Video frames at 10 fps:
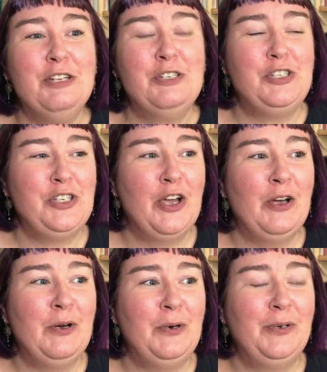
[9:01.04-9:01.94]

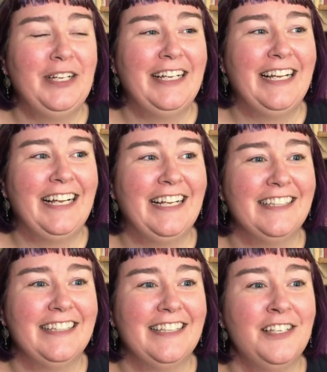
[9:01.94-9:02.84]
show,
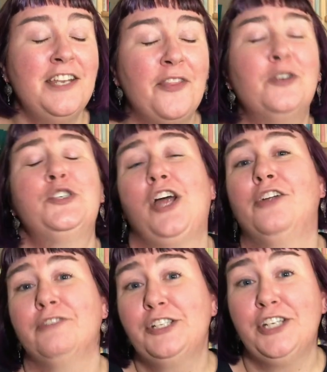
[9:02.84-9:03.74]
another
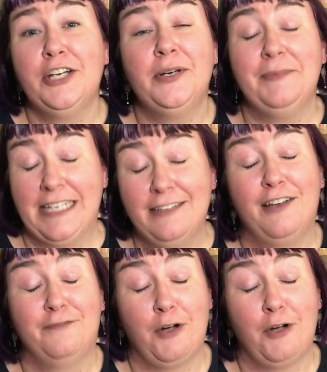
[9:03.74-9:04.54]
genre show. I mean, I love